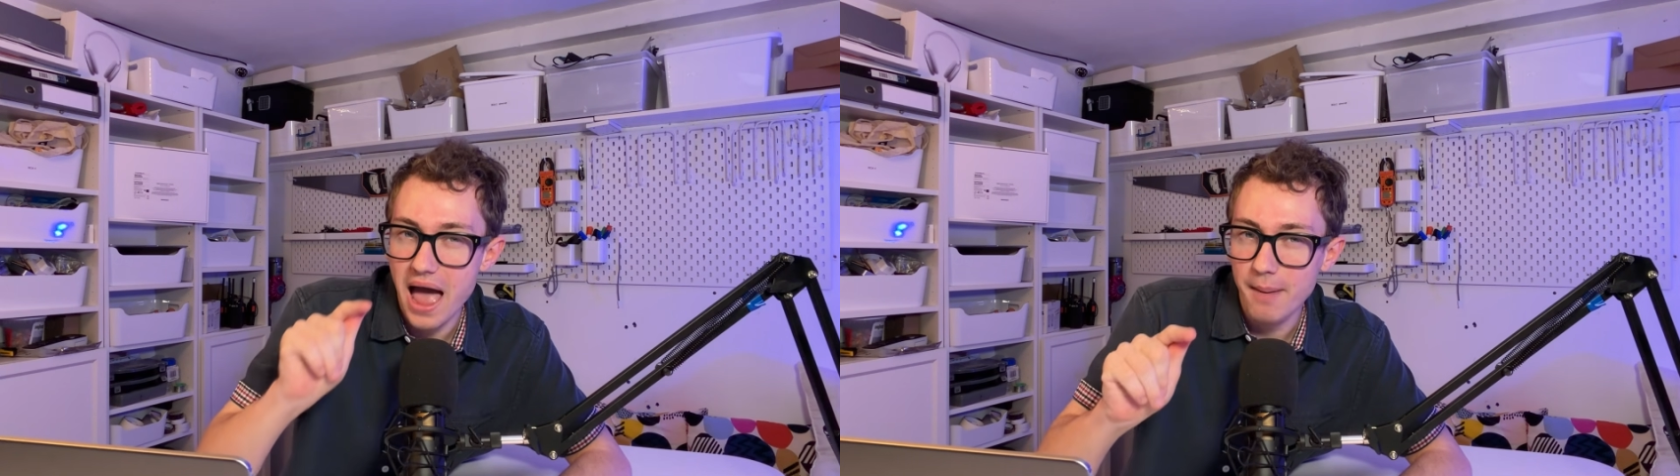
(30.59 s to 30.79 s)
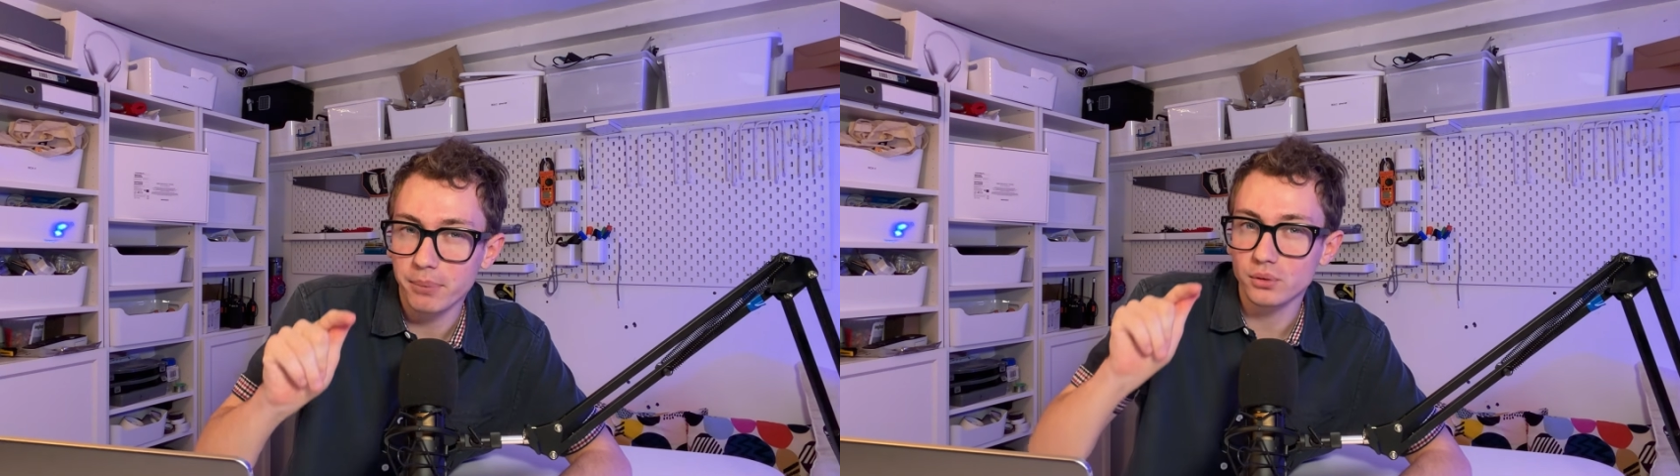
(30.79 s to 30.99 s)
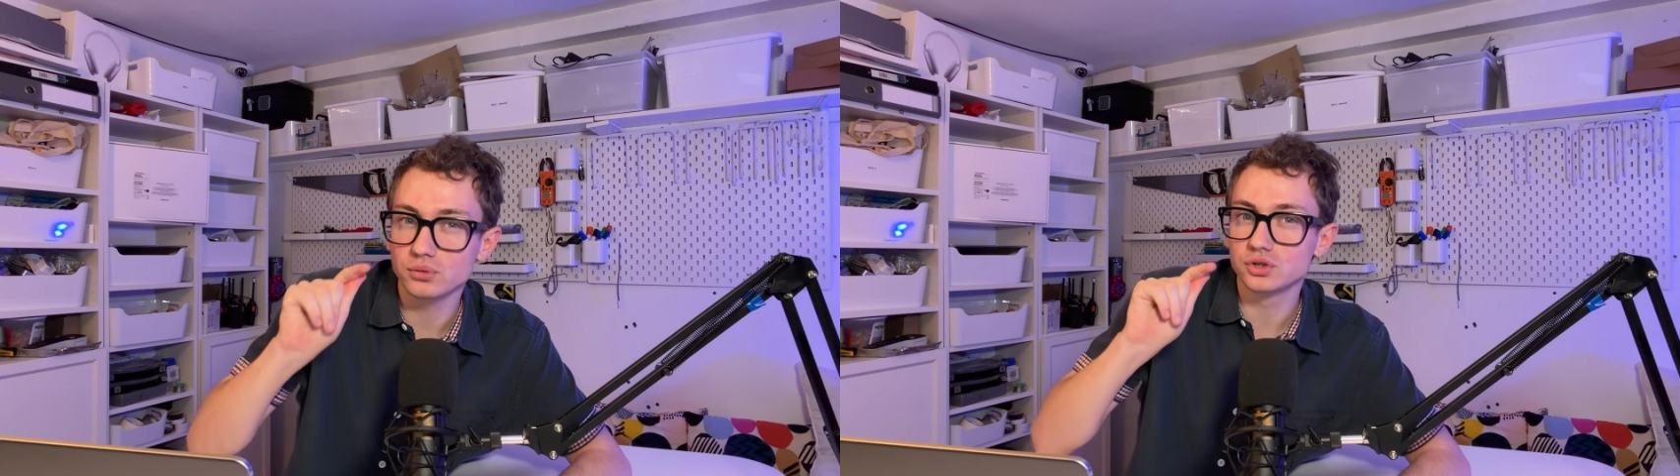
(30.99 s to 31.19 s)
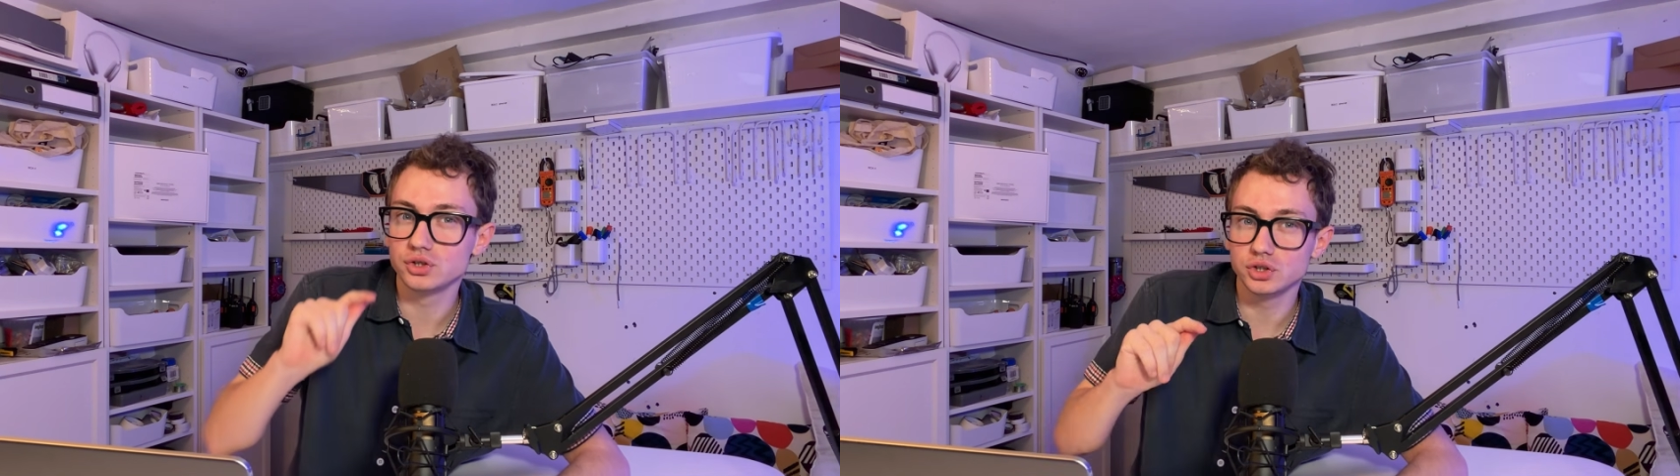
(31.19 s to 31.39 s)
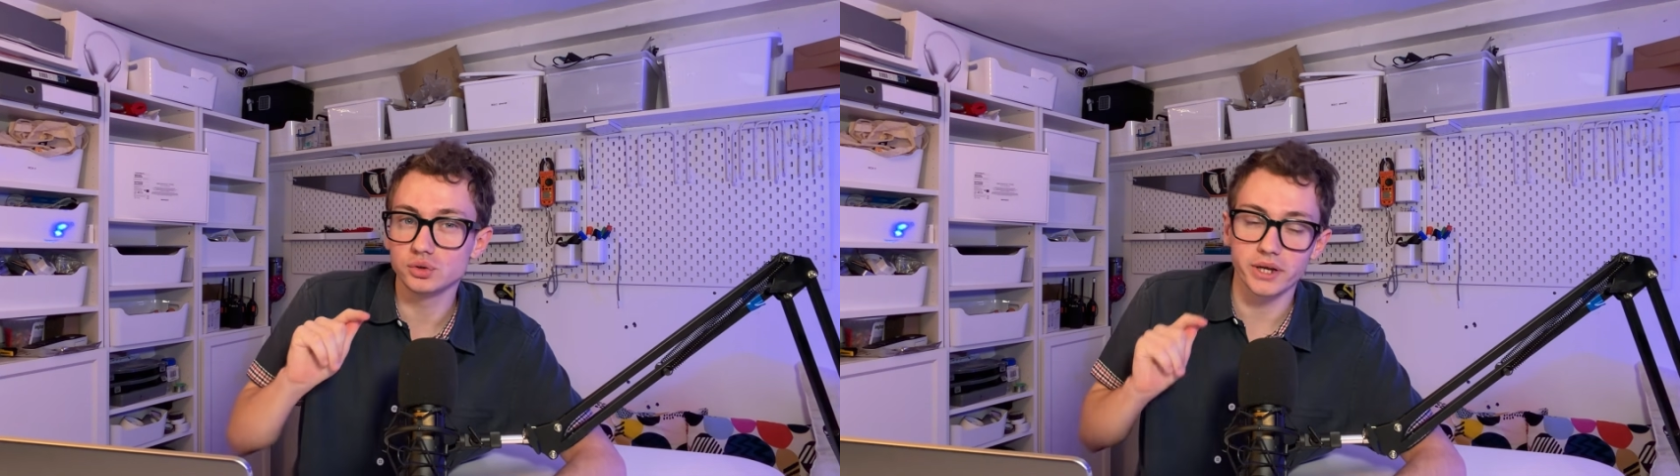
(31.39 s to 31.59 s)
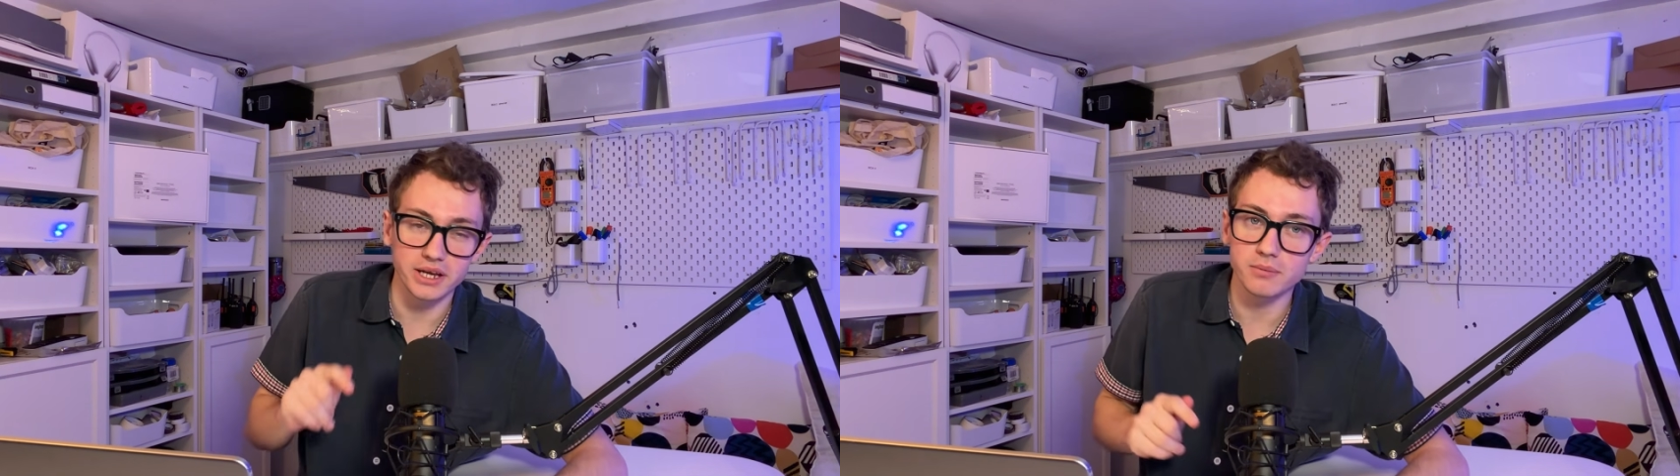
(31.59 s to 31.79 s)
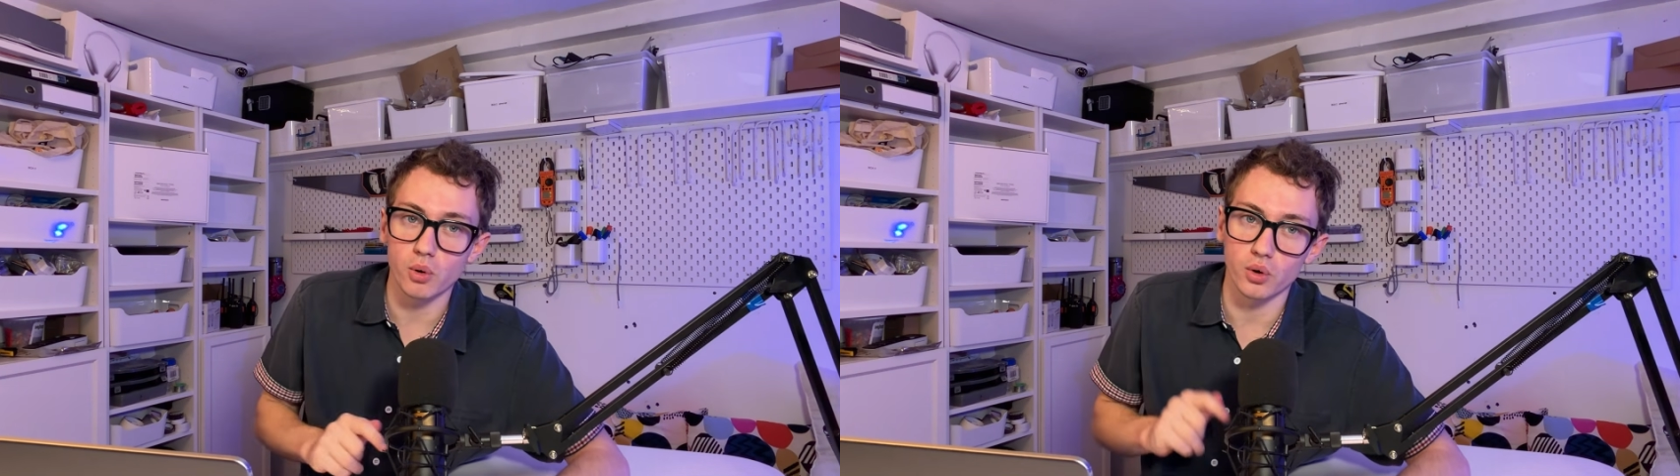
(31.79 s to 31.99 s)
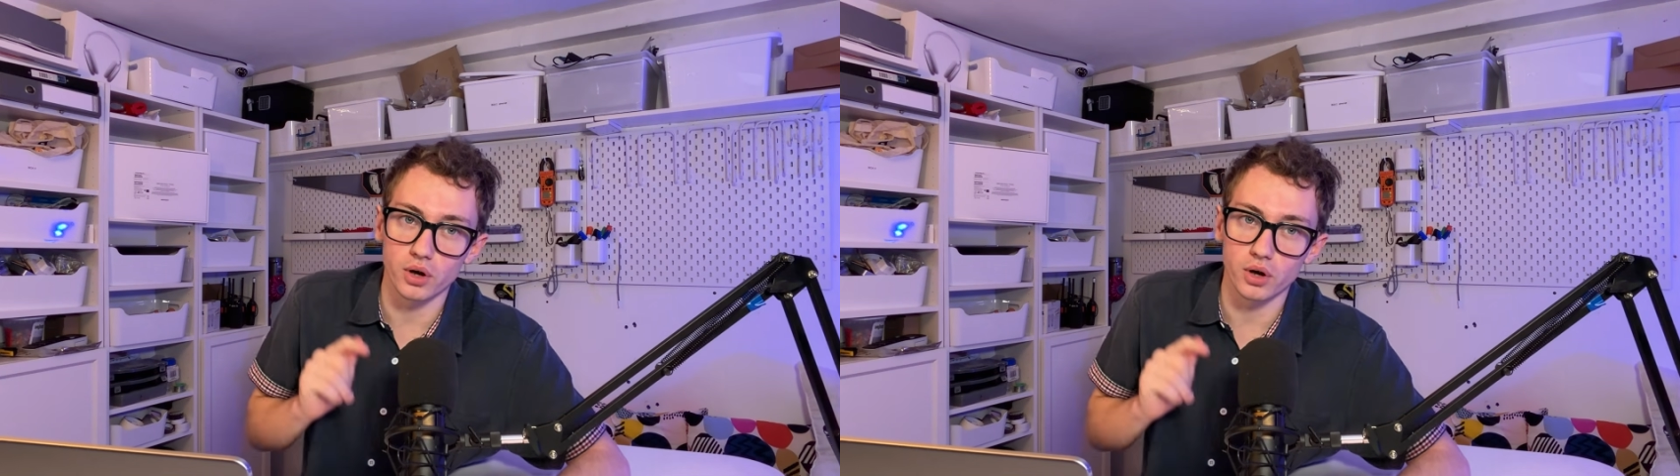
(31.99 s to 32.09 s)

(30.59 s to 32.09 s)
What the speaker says: Apple's new keyboard